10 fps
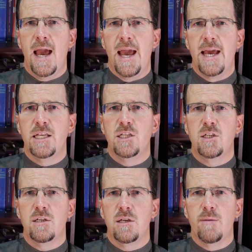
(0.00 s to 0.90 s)

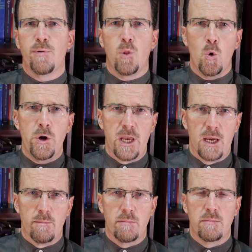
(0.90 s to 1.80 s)
and implored
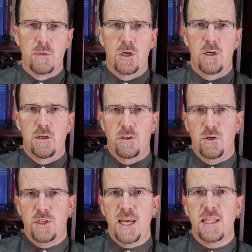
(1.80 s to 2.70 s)
him
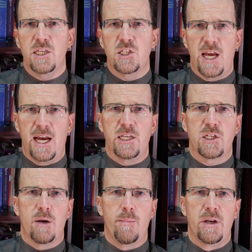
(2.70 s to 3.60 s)
to take this
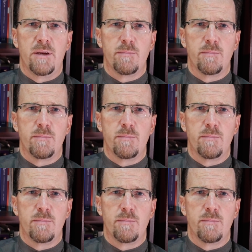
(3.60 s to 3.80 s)
task upon